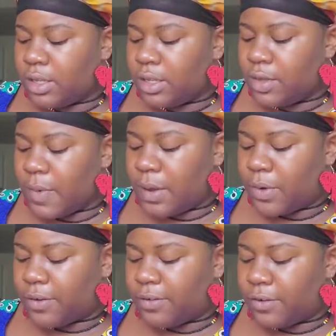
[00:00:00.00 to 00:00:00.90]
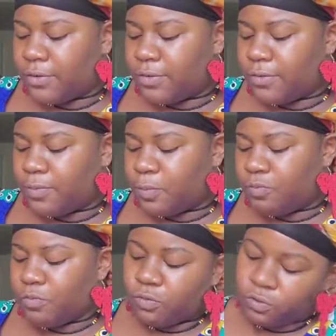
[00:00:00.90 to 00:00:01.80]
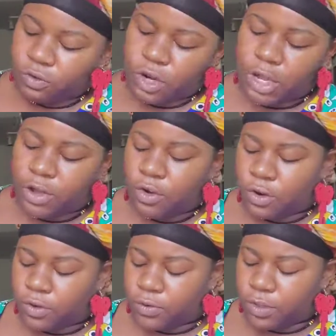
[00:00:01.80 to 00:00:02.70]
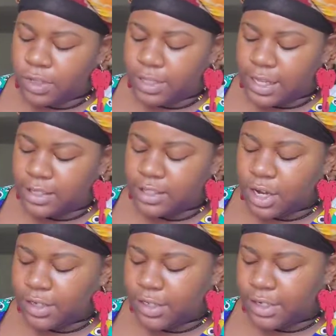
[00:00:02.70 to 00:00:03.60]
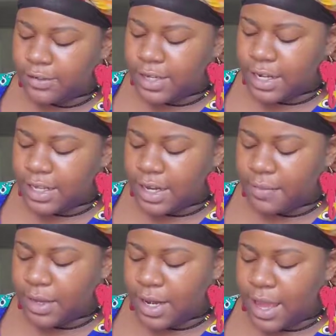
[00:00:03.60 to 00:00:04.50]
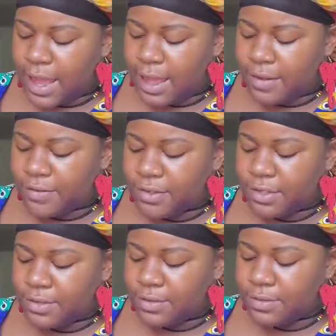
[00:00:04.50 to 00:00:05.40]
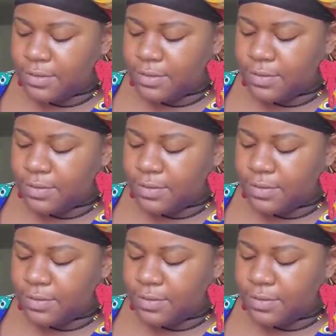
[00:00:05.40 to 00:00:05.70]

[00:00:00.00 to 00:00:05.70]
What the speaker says: you might want to run on over to that starseed reading that I'm going to have soon.